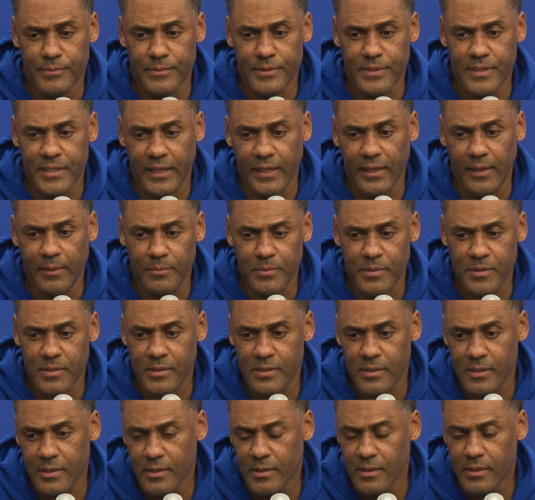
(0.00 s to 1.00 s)

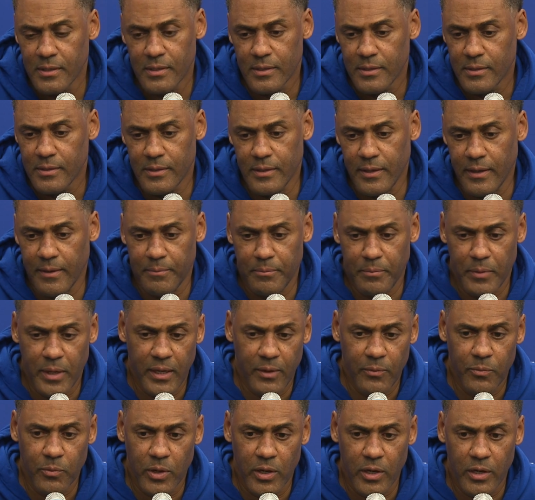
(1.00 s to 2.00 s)
teams that
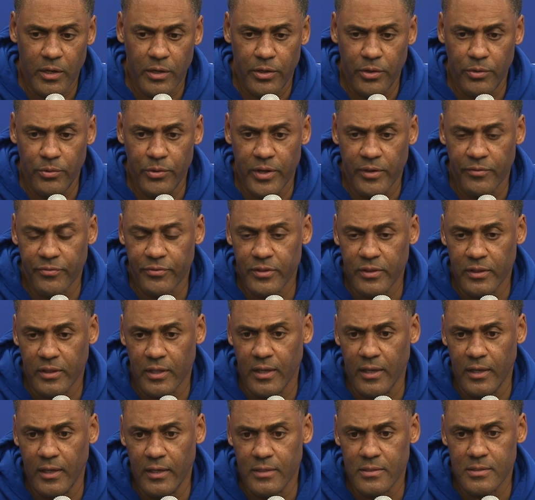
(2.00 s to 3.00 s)
may want to do different
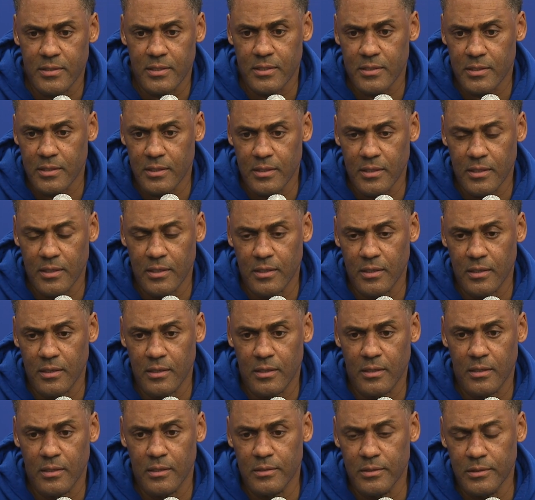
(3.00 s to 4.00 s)
things
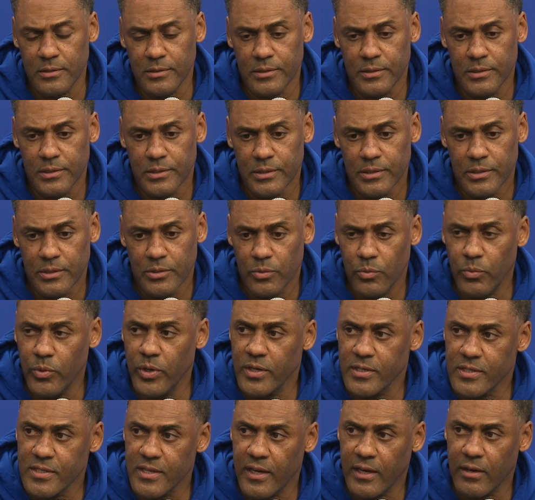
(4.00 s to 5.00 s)
with
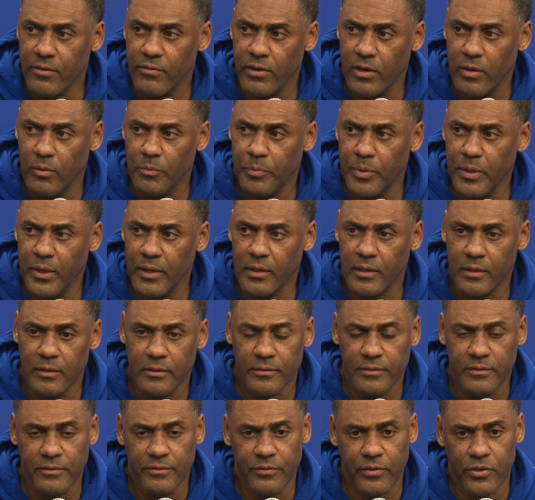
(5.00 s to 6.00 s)
a second round pick
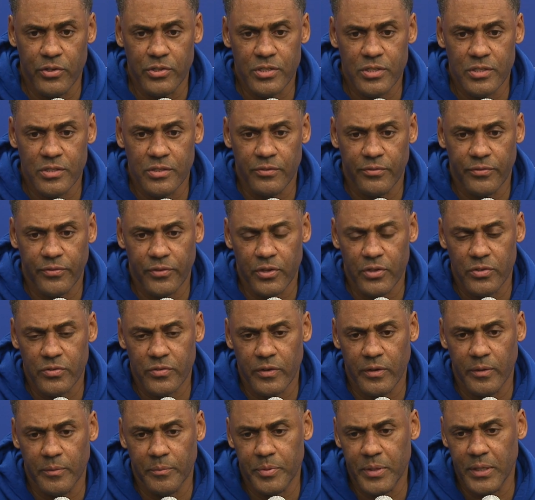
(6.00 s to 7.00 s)
versus a first
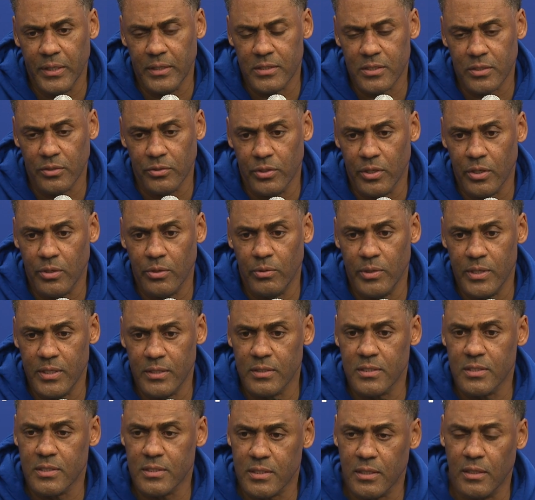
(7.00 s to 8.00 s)
round pick. So no,
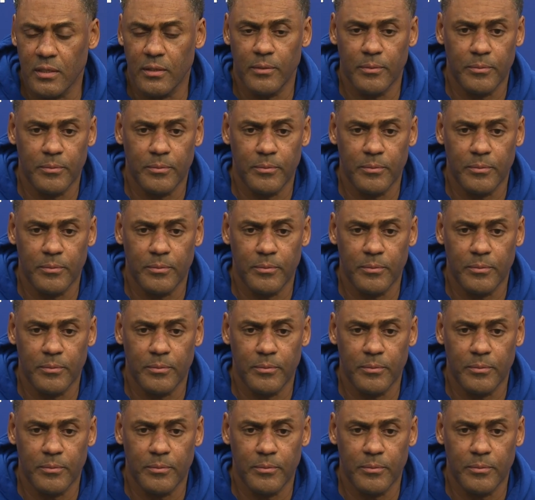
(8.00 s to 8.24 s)
it's